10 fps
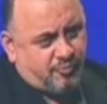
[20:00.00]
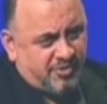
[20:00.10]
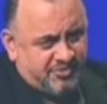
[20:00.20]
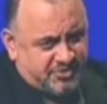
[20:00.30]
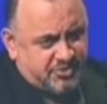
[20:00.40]

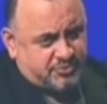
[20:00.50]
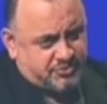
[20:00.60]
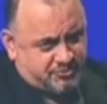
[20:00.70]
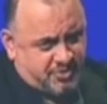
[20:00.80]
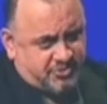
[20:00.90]
runs into a
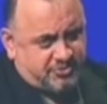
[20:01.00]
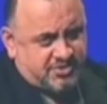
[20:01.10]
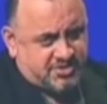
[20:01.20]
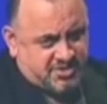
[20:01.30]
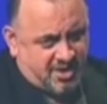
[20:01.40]
structure,
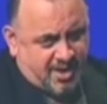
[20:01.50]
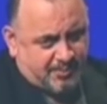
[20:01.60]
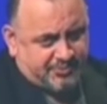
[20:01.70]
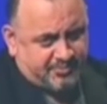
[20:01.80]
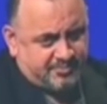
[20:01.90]
it
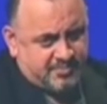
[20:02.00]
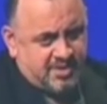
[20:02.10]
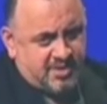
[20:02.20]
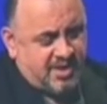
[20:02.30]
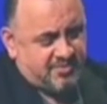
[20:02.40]
stops,
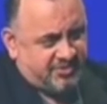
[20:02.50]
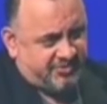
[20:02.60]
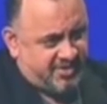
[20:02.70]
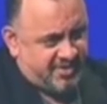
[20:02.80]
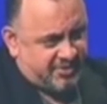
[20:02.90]
and they
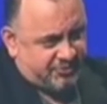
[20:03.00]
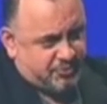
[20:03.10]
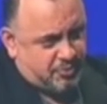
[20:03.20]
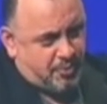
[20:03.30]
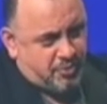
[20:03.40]
send out a
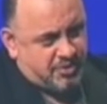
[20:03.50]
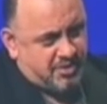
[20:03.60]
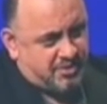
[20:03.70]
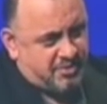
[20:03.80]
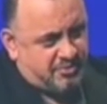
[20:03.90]

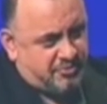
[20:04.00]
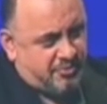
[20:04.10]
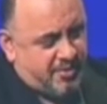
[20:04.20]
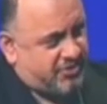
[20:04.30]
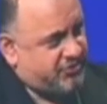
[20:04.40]
pseudopodia in another
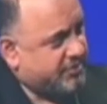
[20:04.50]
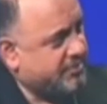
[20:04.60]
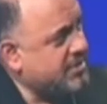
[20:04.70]
direction.